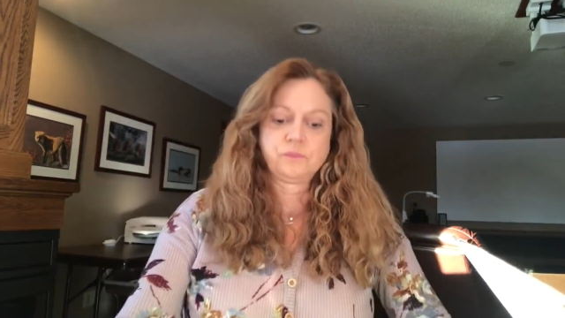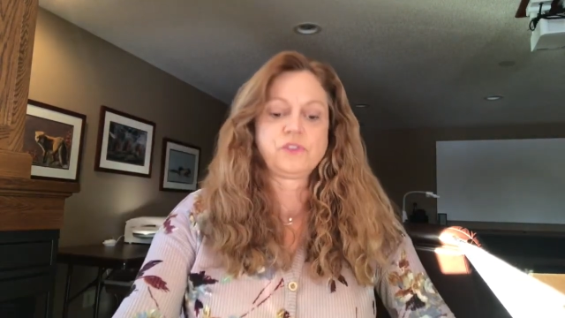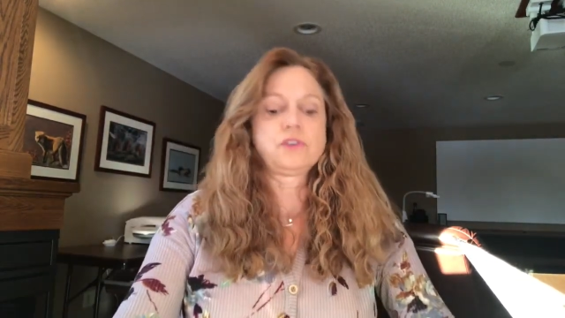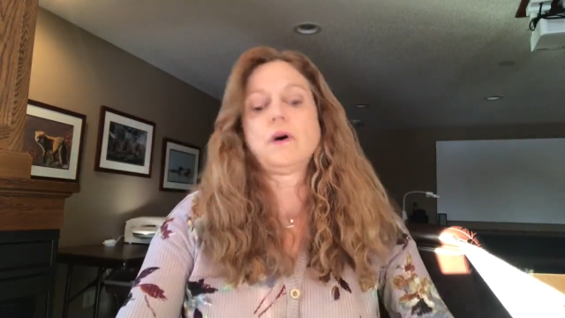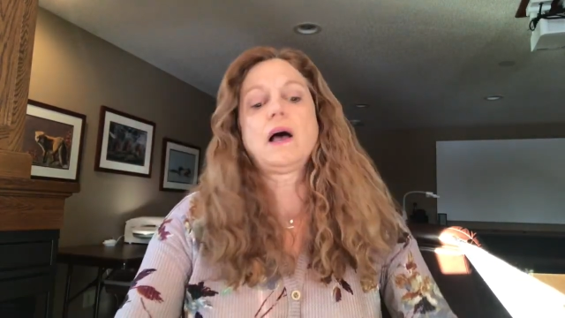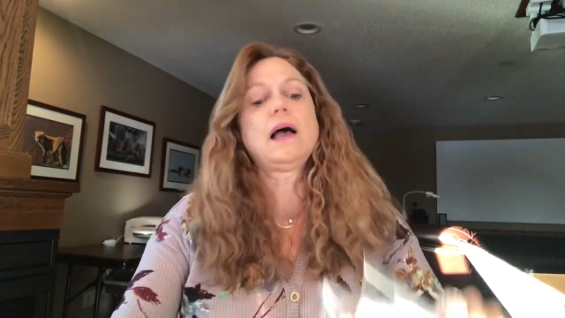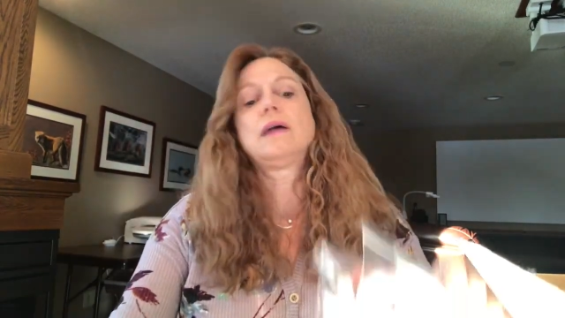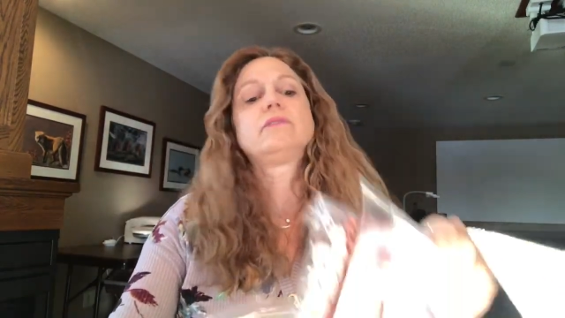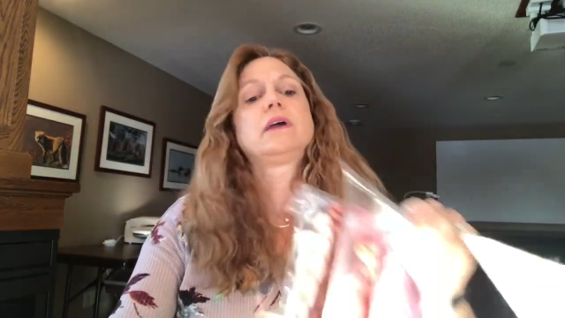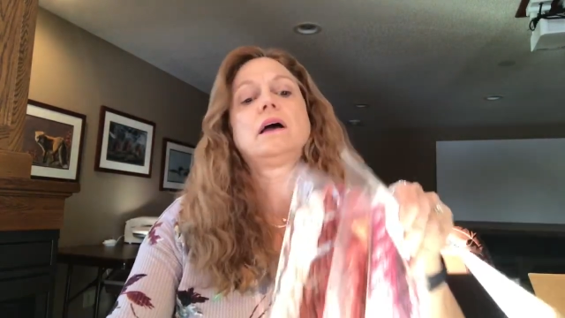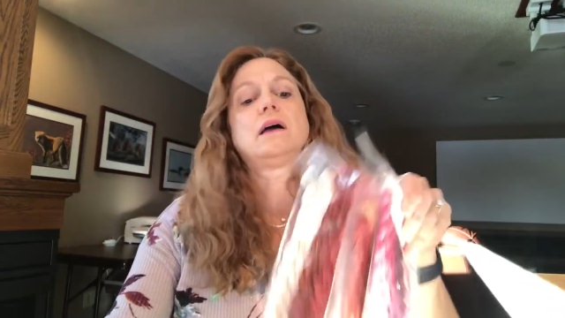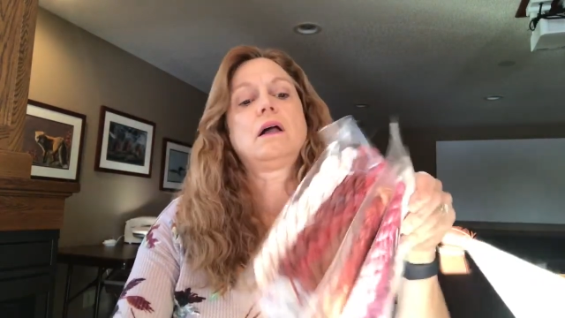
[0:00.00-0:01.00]
So
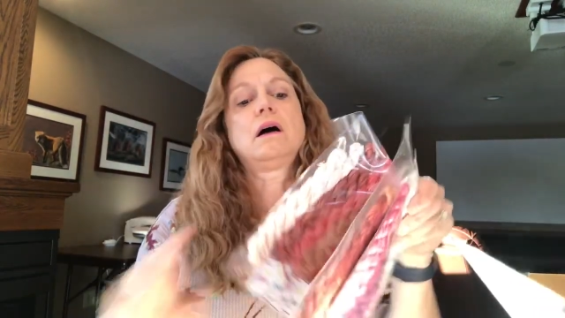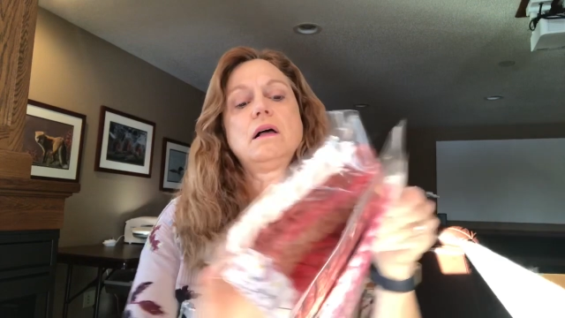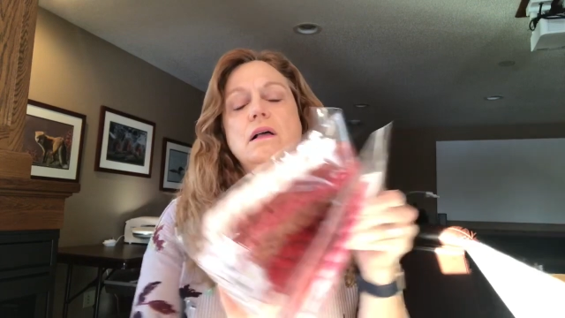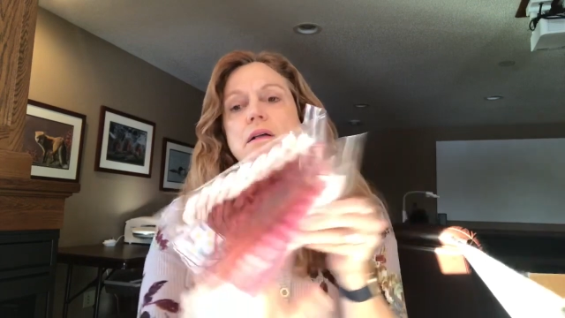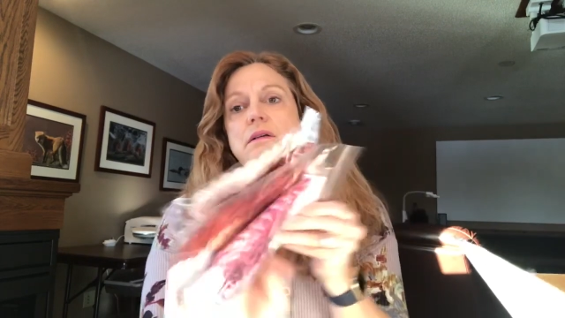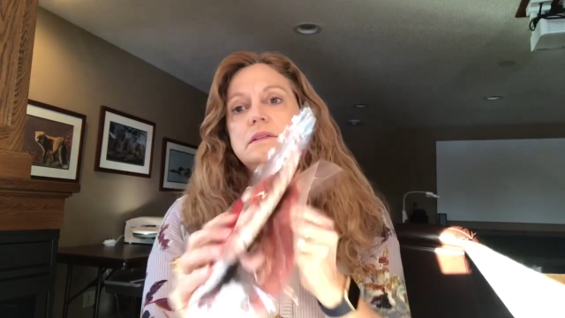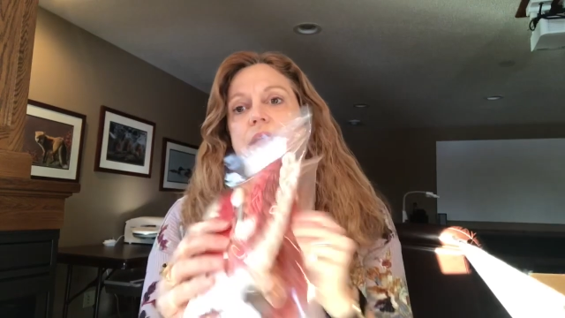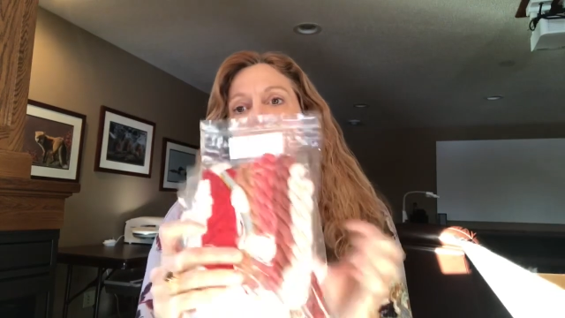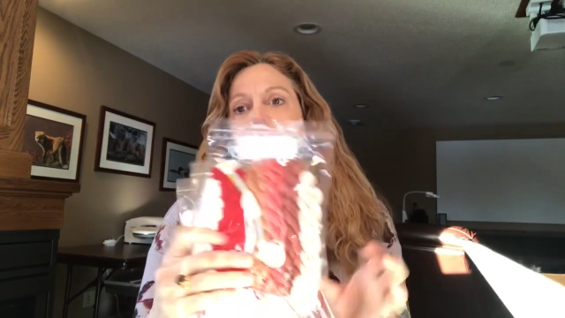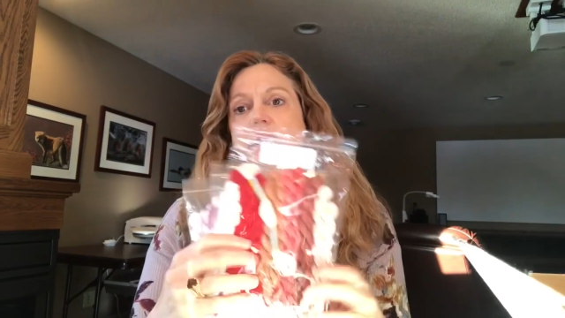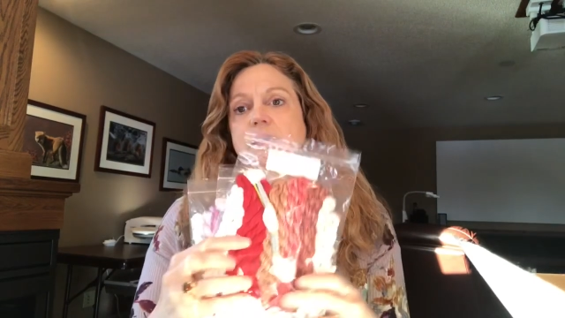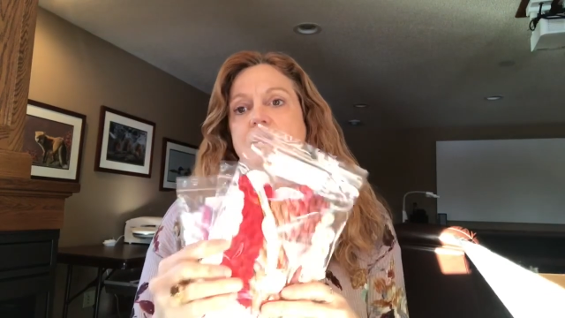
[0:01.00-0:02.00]
I've got all
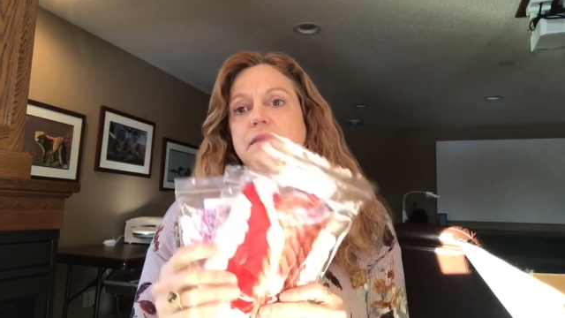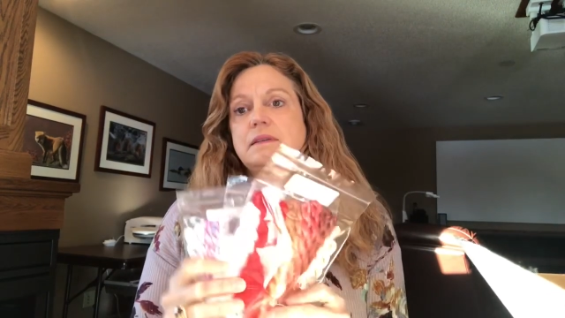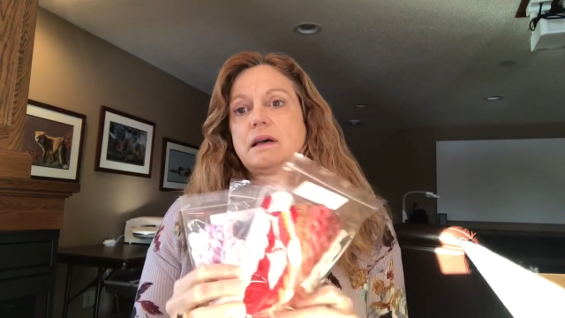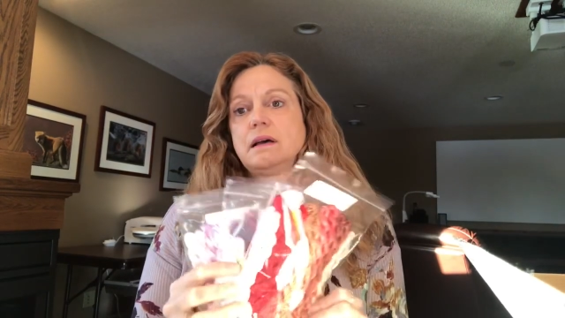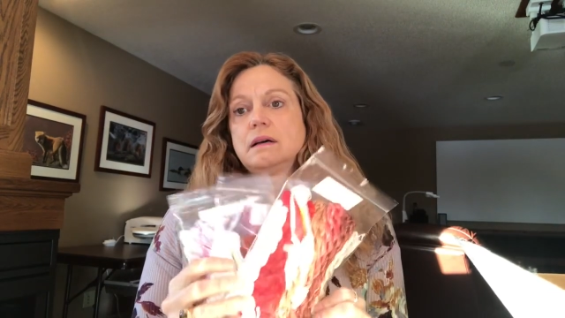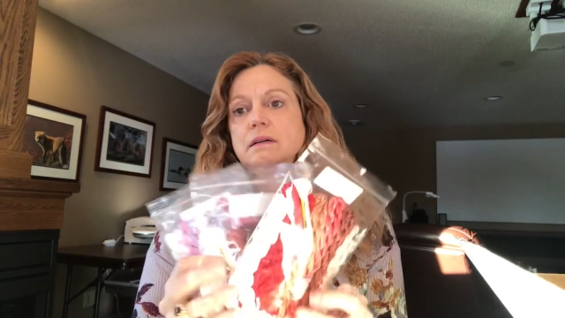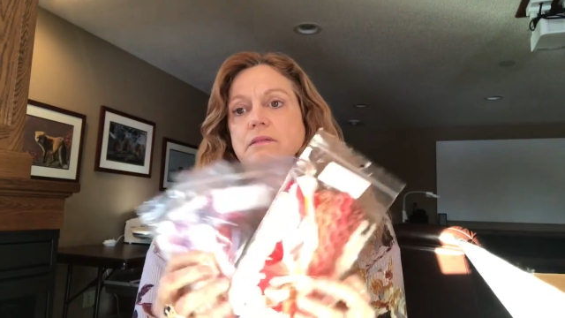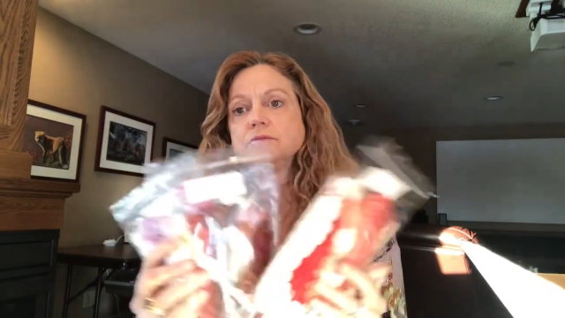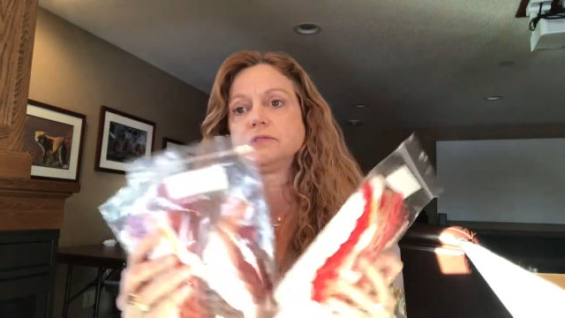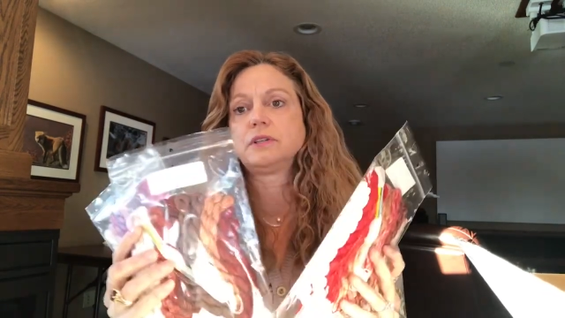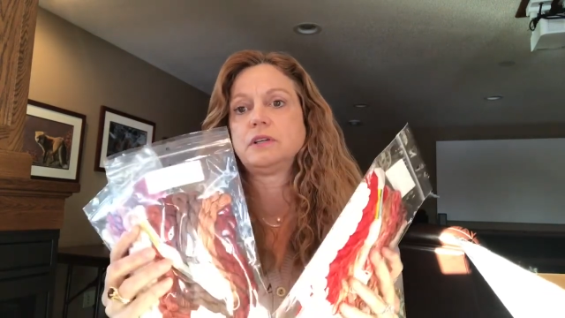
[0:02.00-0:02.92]
kinds of